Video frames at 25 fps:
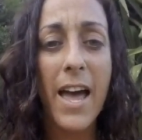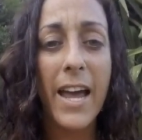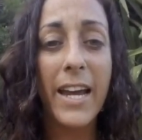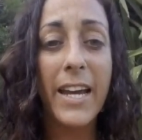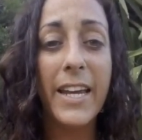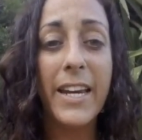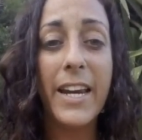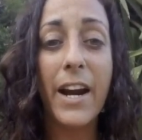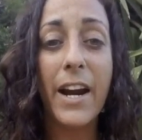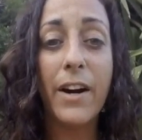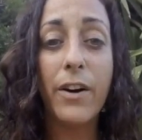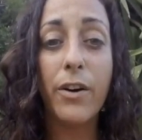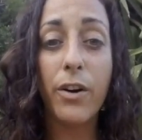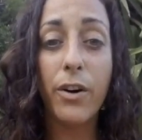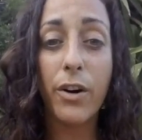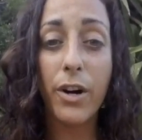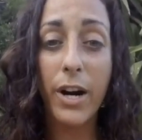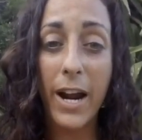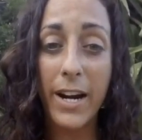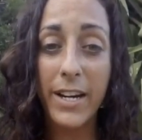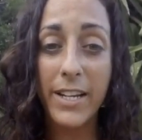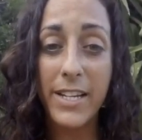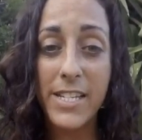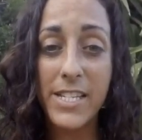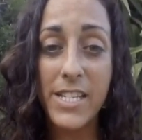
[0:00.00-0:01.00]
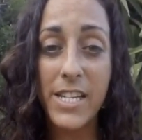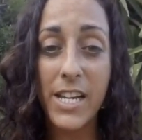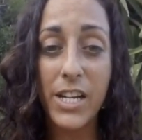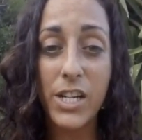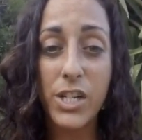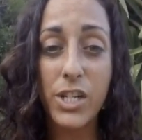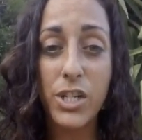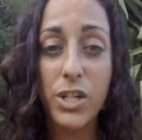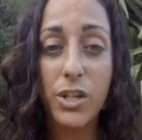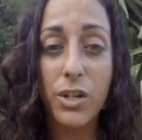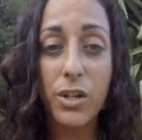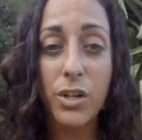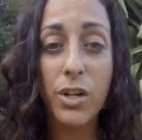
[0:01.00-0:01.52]
in an
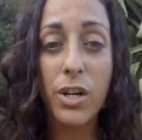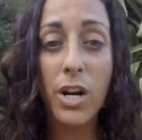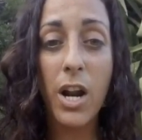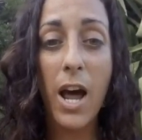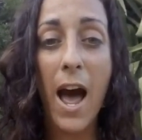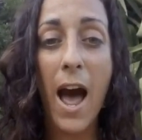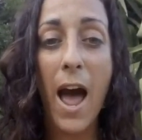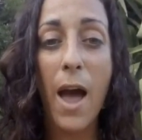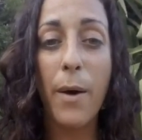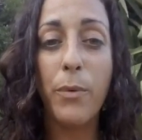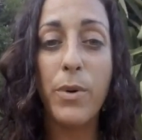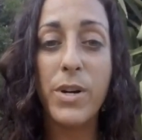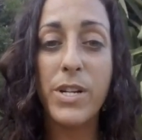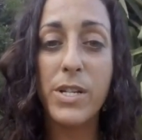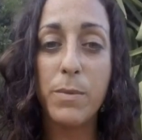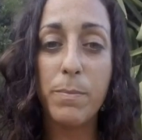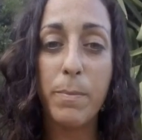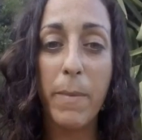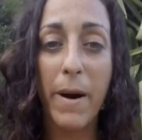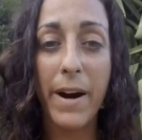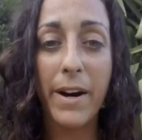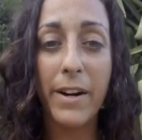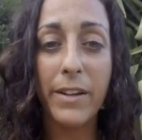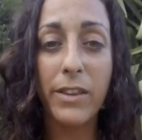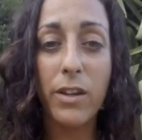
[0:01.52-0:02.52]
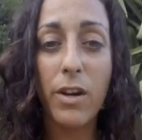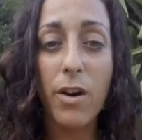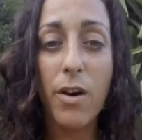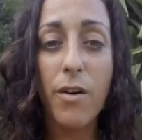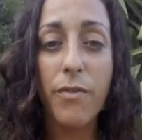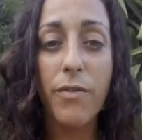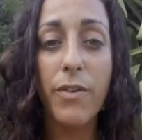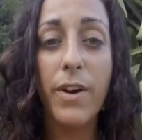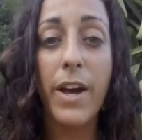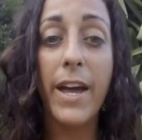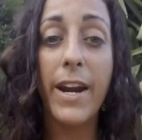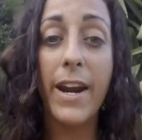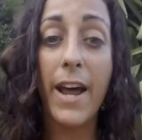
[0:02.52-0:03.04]
organization I was part
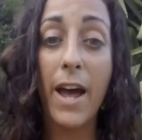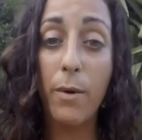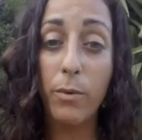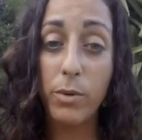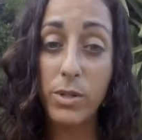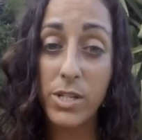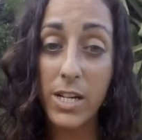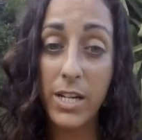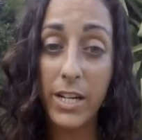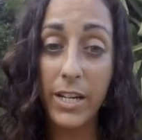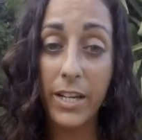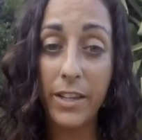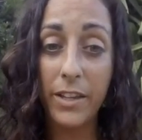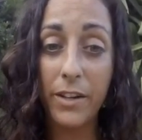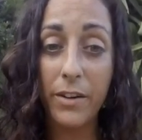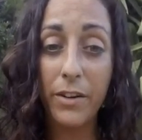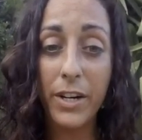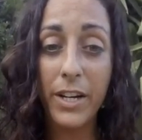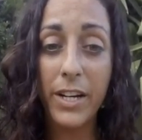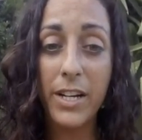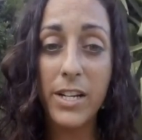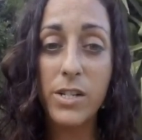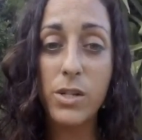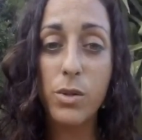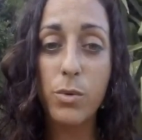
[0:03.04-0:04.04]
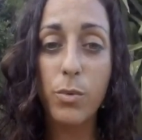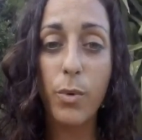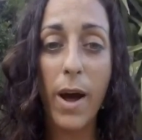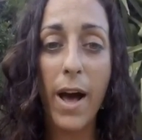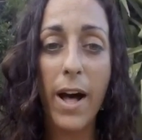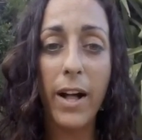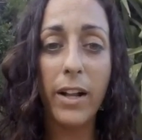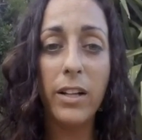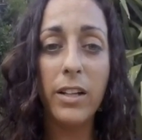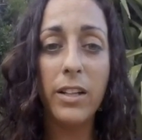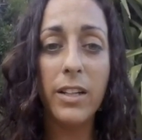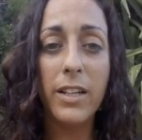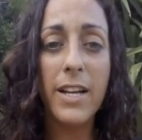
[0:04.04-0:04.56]
of and I was leading as
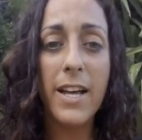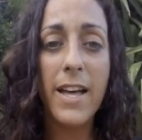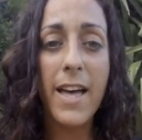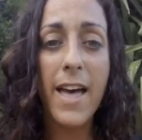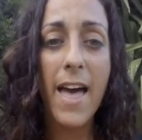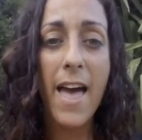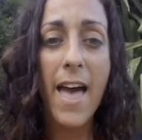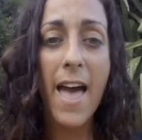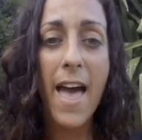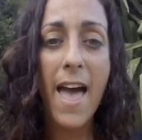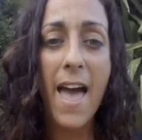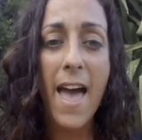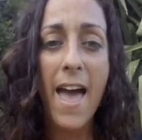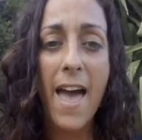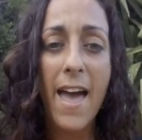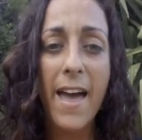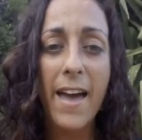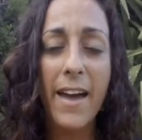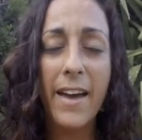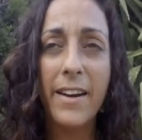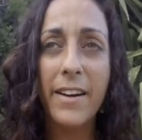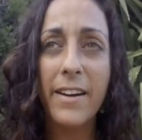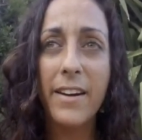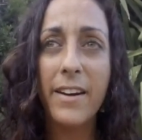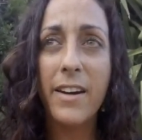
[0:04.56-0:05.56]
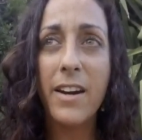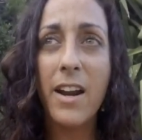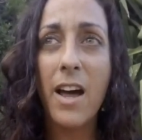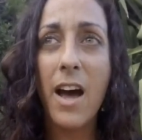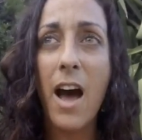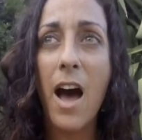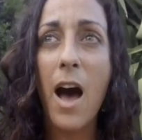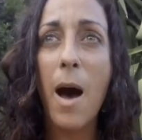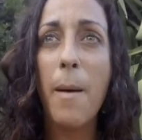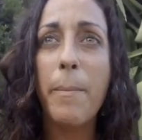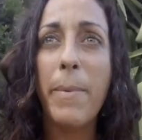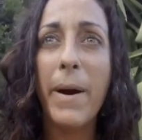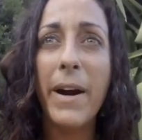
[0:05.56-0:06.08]
well. And
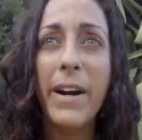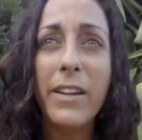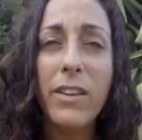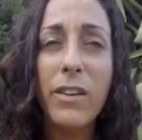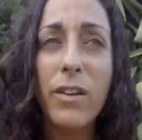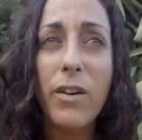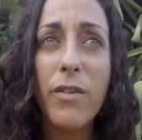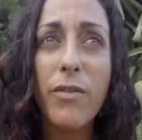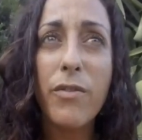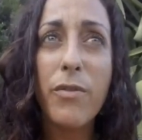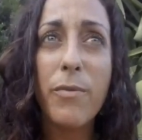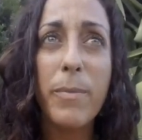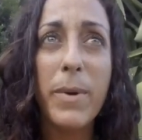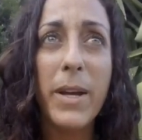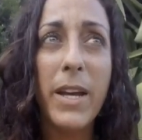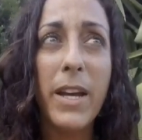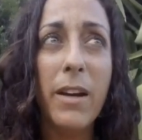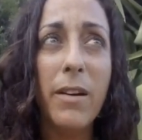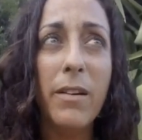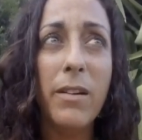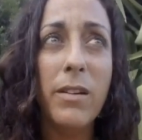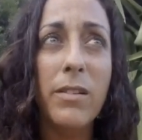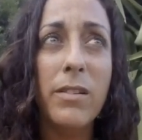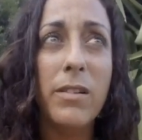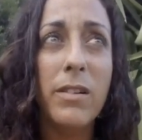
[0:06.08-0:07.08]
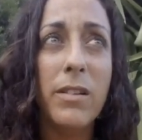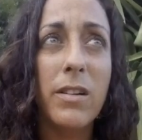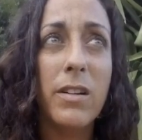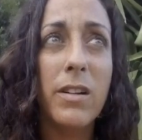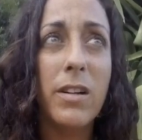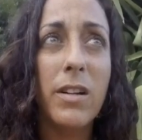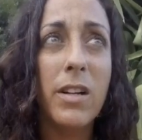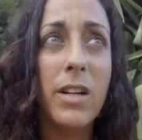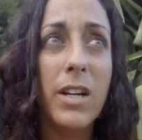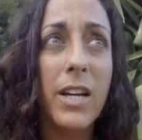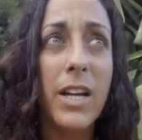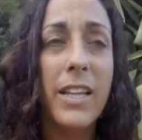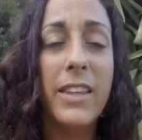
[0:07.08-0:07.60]
a part of me
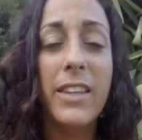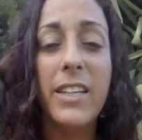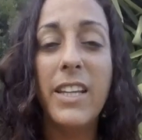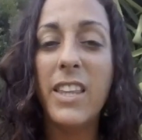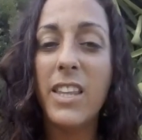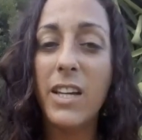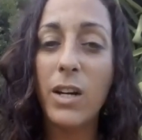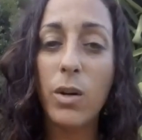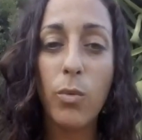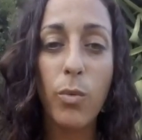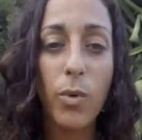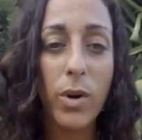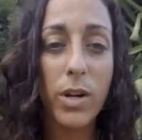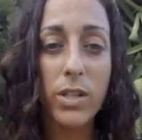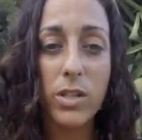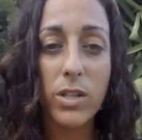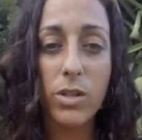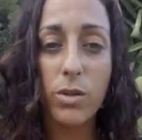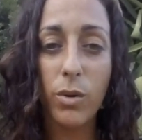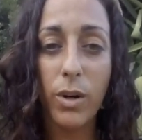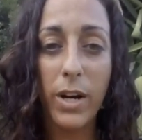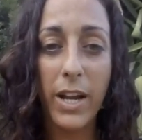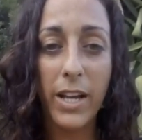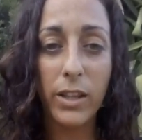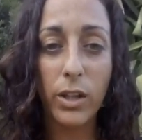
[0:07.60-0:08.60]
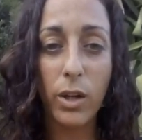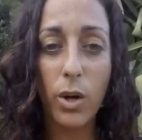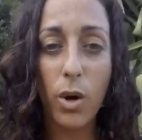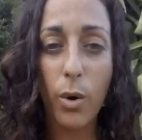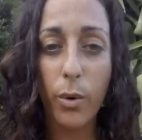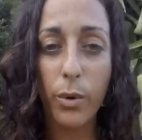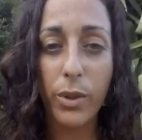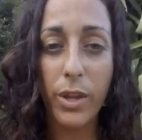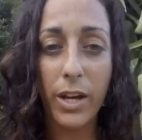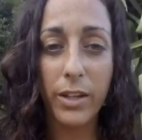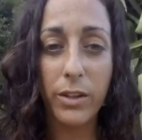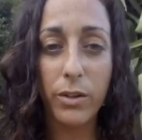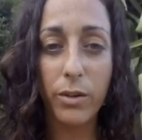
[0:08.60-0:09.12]
didn't want to let go
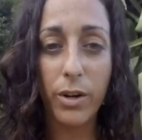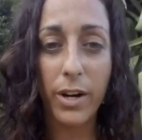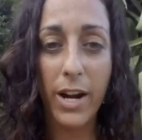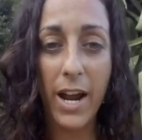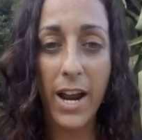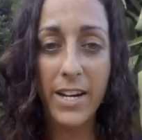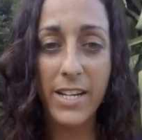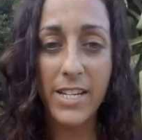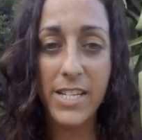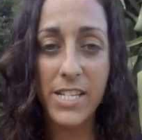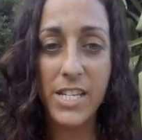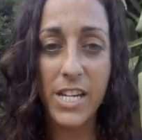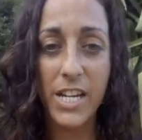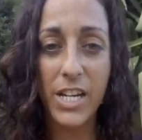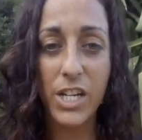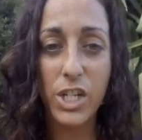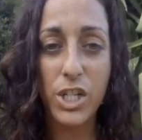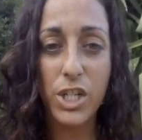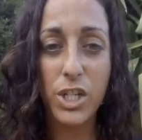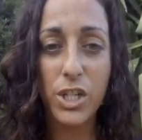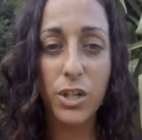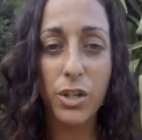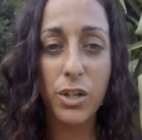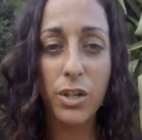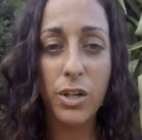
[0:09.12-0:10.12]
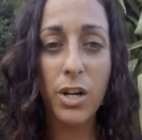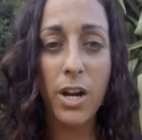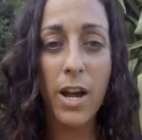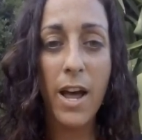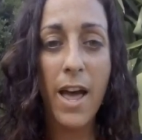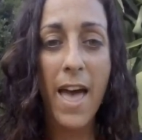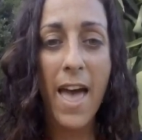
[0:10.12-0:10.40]
that organization